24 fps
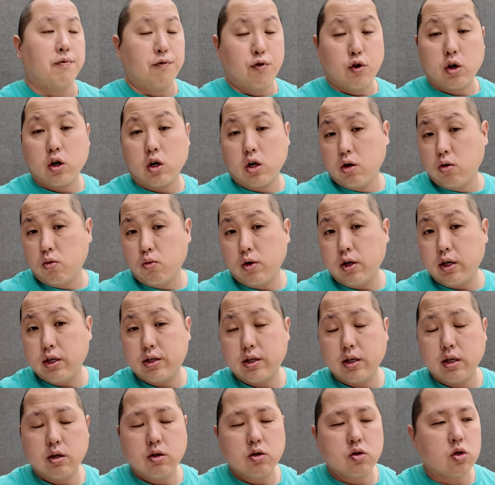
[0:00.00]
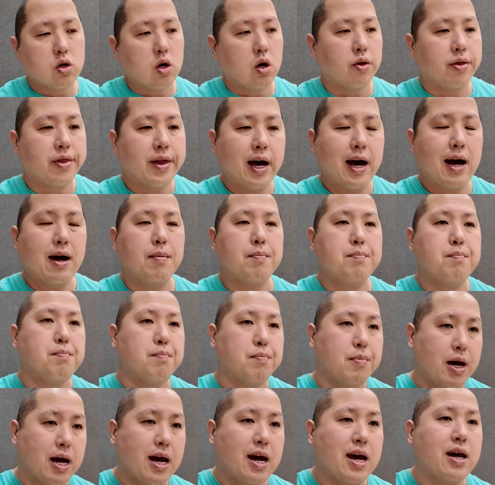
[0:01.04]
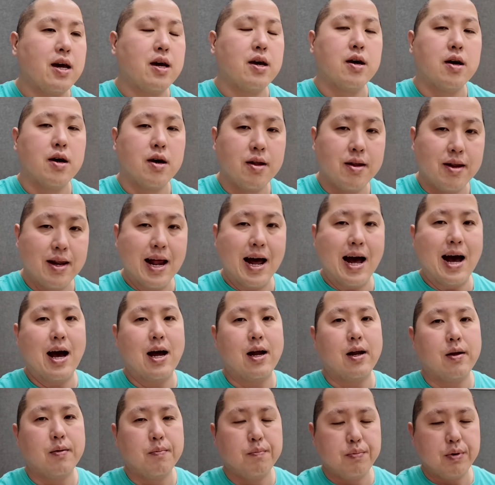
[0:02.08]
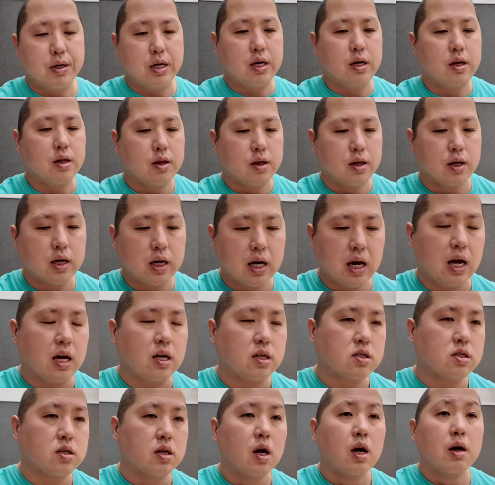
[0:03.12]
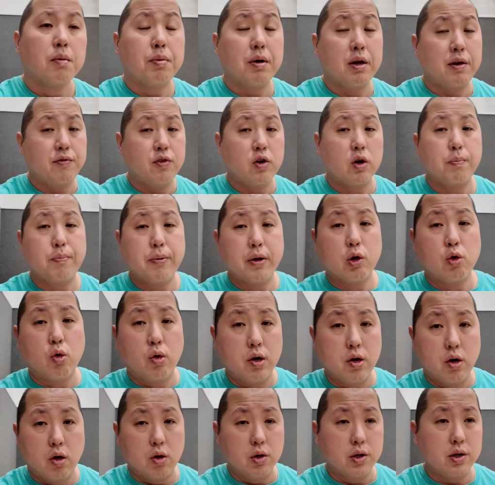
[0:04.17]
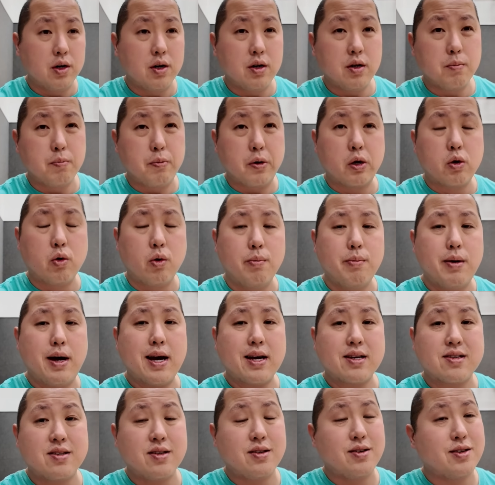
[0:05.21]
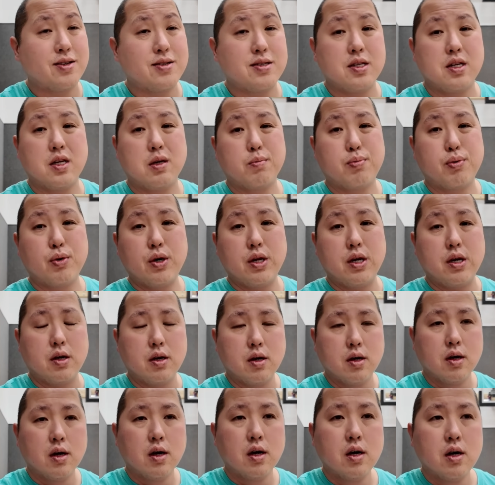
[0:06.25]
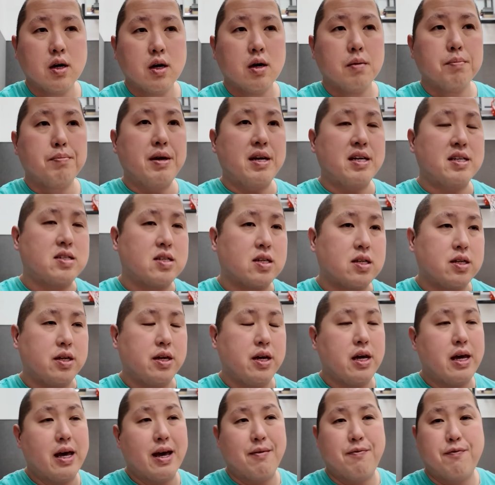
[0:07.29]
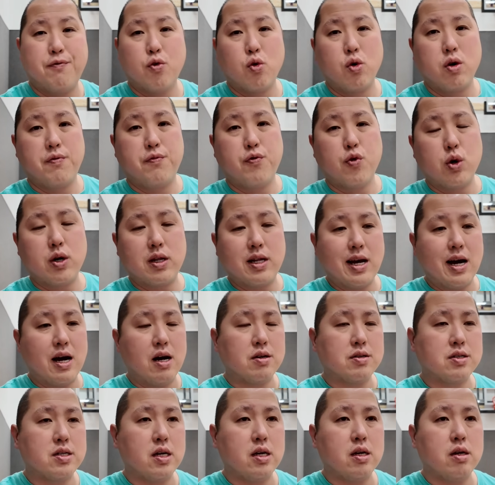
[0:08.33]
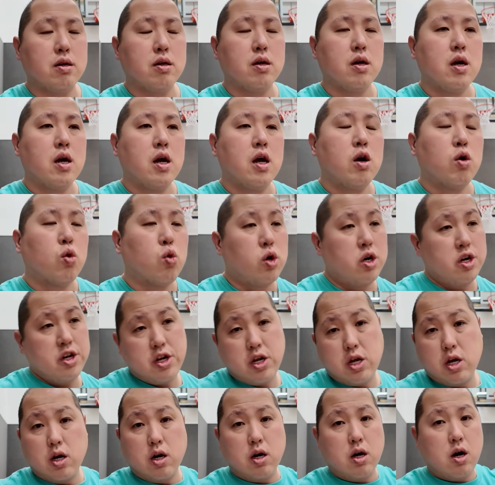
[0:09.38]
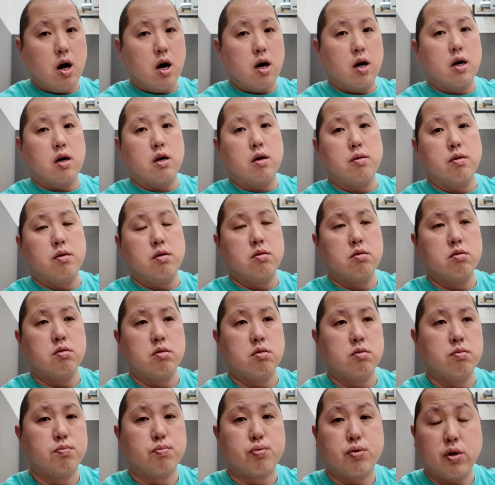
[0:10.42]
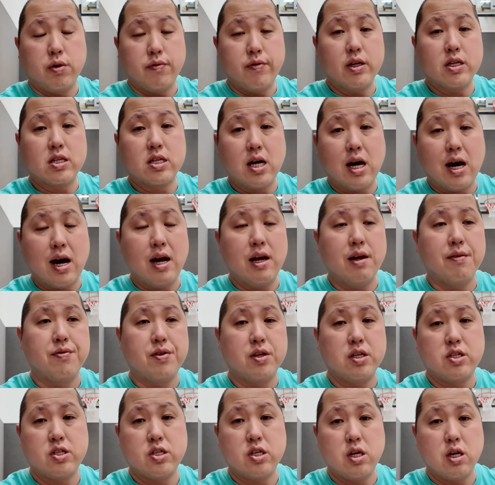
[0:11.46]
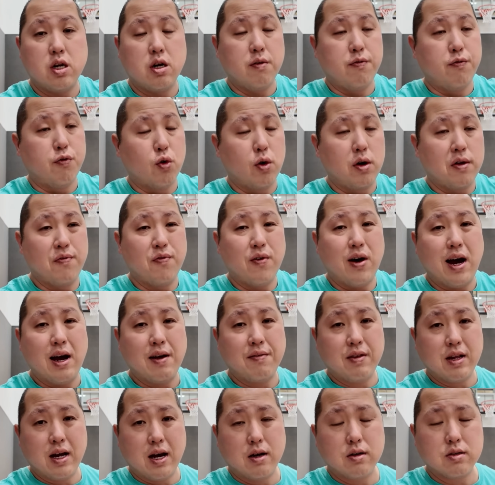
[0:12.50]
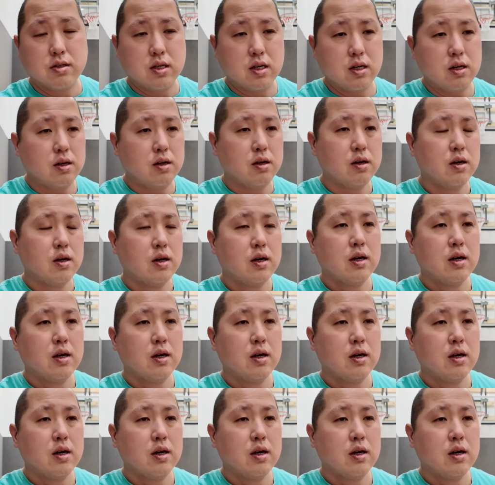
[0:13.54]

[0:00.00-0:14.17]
for good reason, so that may not be the case. But if you're a Bitcoin holder, you're Bitcoin maxi, you're sitting pretty. Basically at 44,000, we're near our previous high of this year of 45,000,